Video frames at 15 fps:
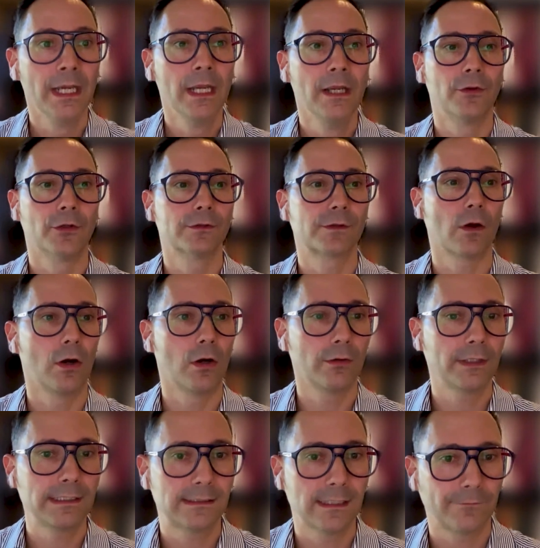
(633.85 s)
There's all
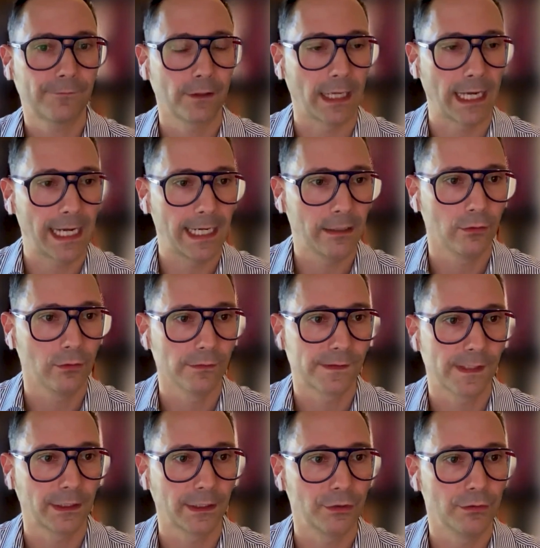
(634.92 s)
these different angles
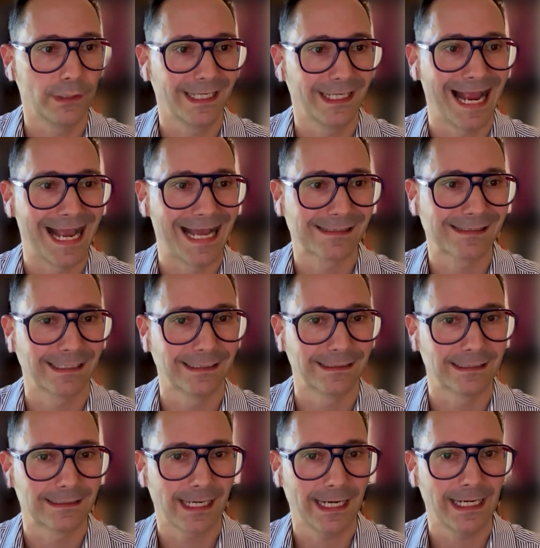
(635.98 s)
that you can ask it to
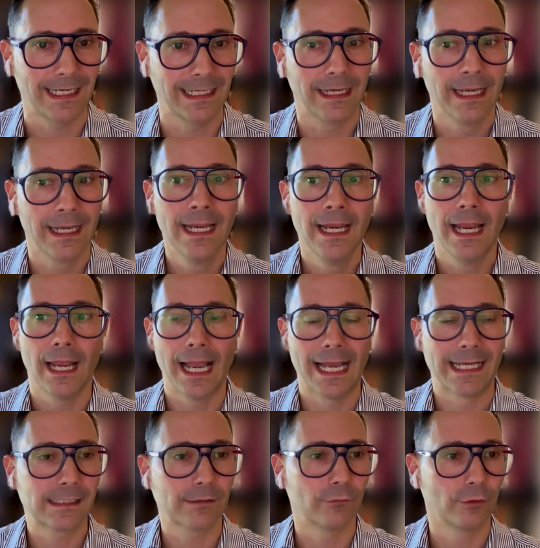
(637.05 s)
take as
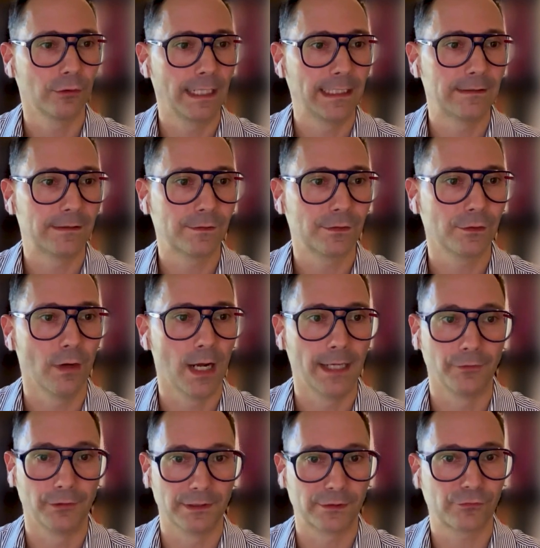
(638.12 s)
it relates to
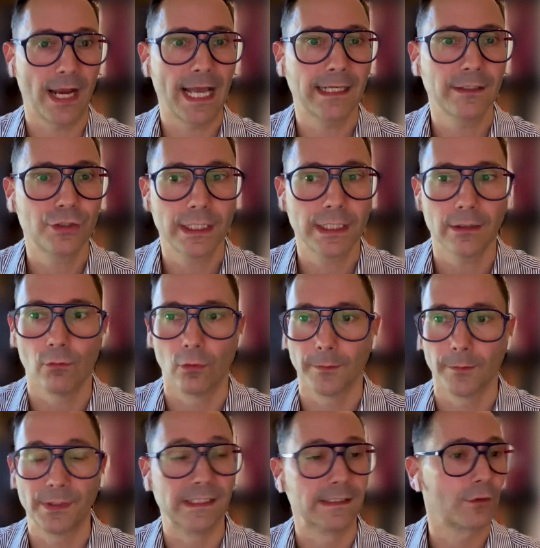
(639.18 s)
either a strategy or a
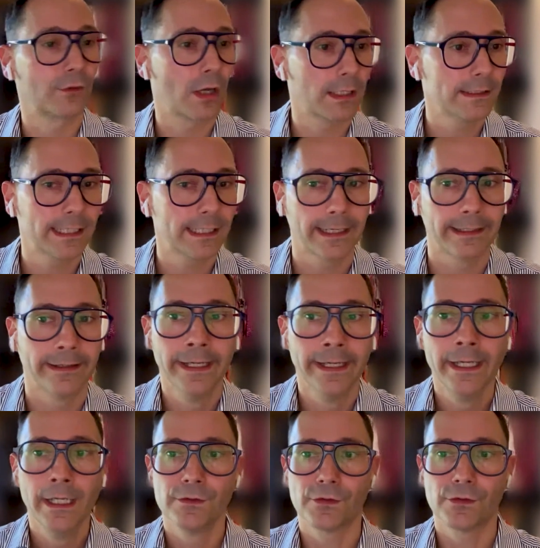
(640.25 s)
piece of content.
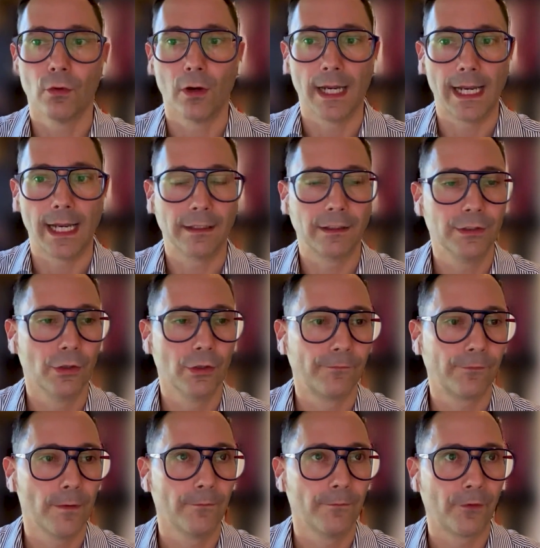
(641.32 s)
So, you know,
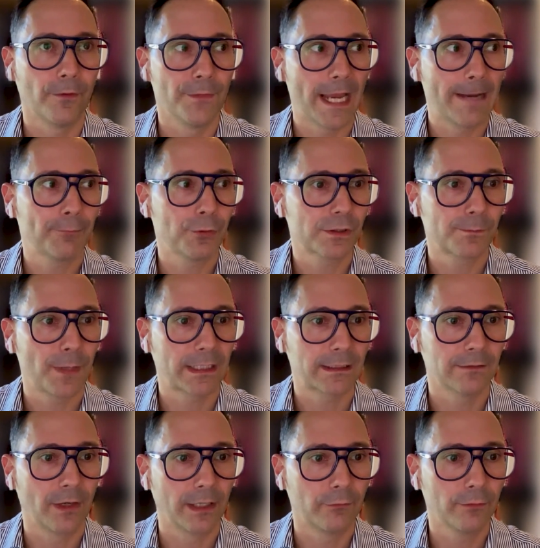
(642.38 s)
from that perspective,
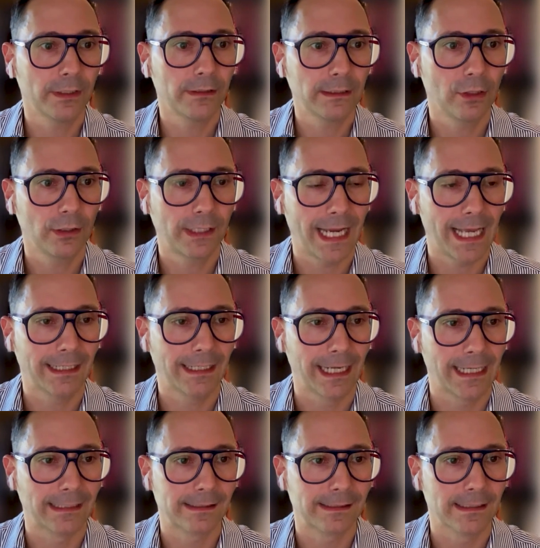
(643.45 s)
I really look at it
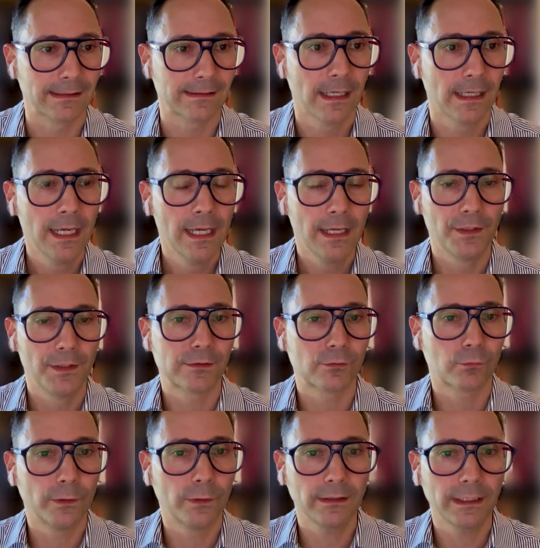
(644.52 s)
as this
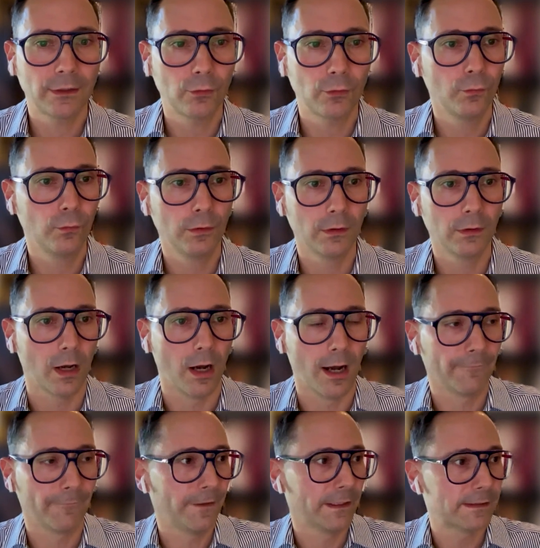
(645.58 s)
really cool
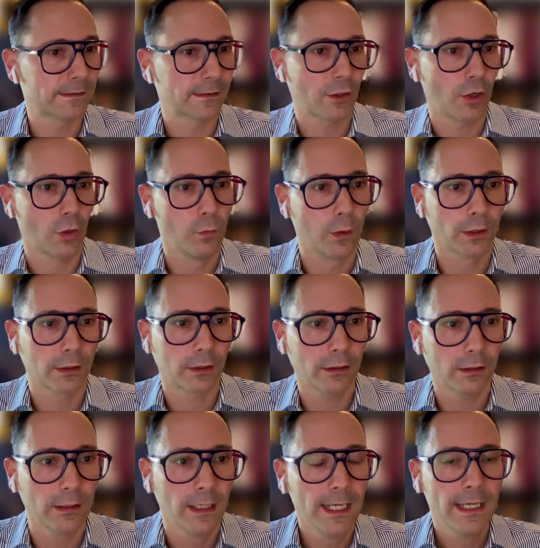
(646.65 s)
office
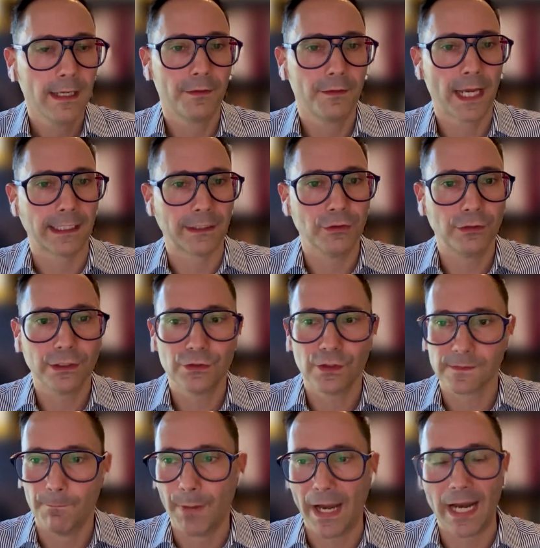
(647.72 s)
coworker that you can
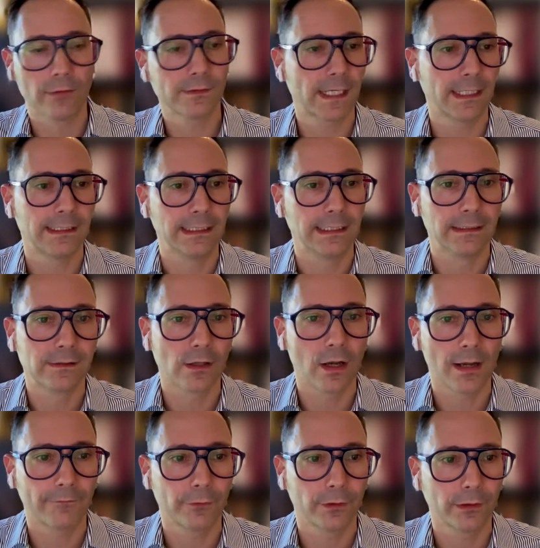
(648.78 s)
just bounce ideas
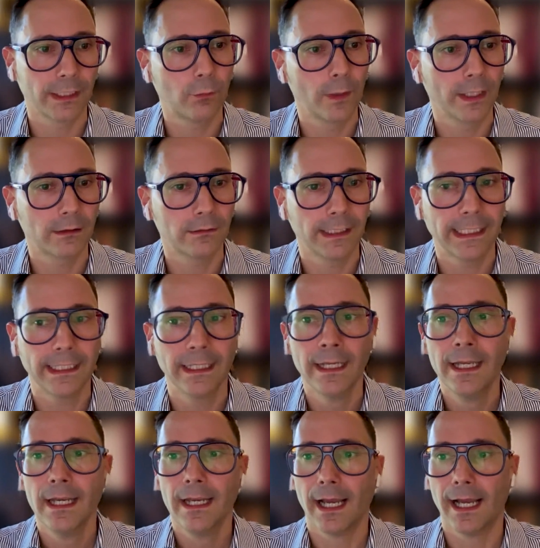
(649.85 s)
off really quickly
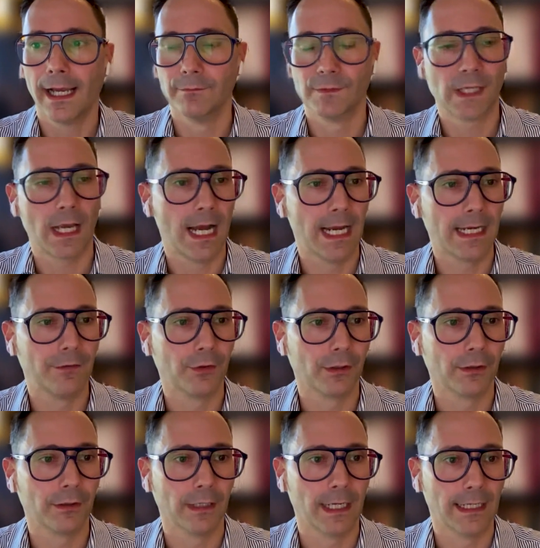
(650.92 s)
to
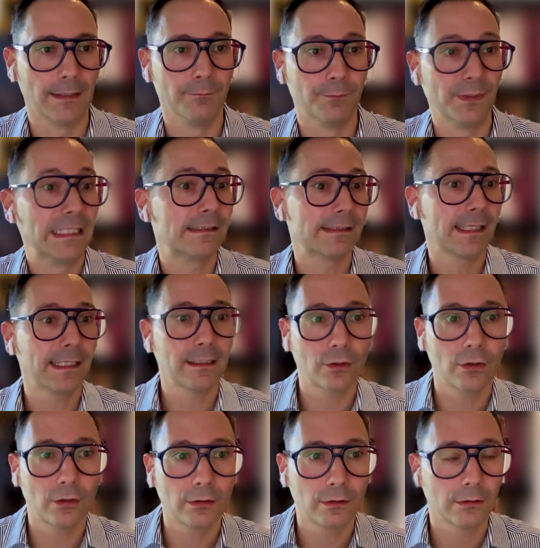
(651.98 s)
either be
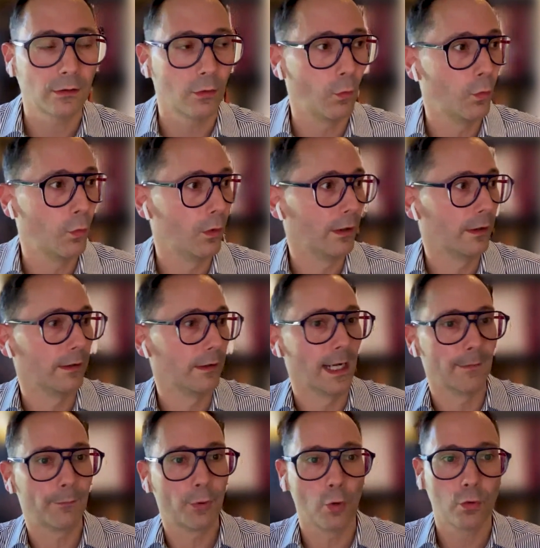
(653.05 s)
cynical or
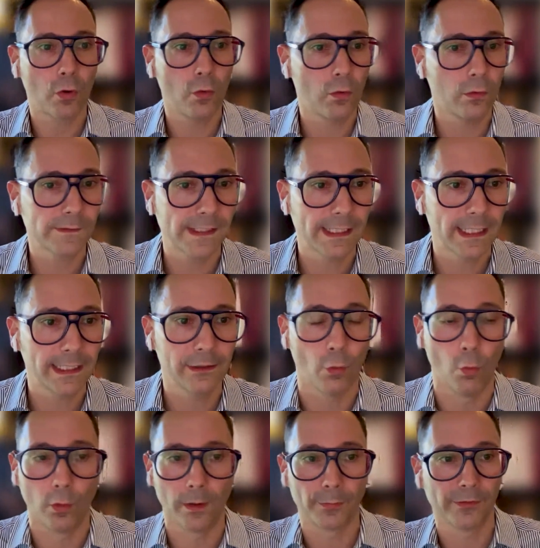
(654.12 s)
poke holes in
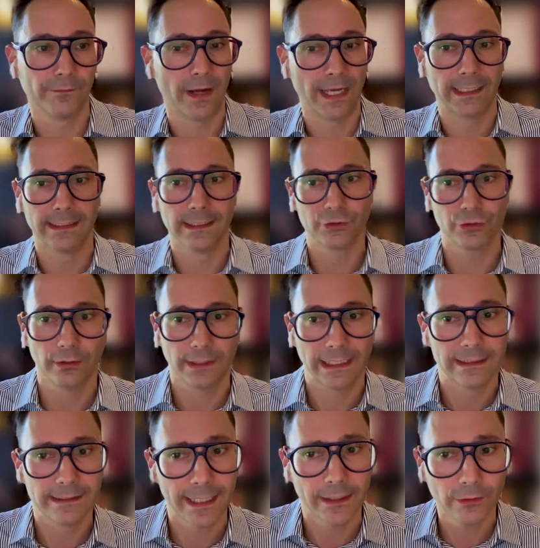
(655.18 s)
or provide additional
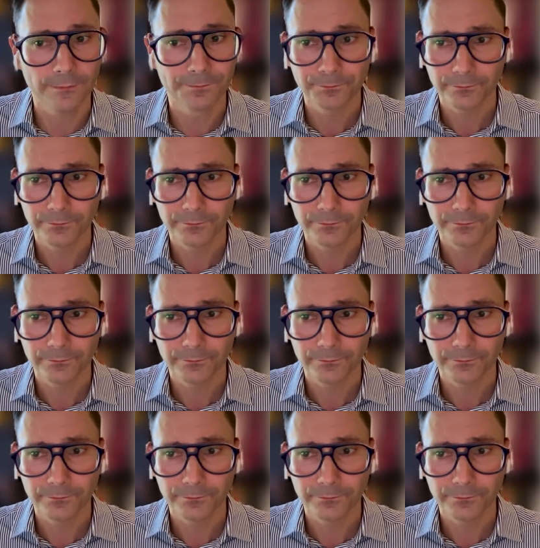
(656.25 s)
intel.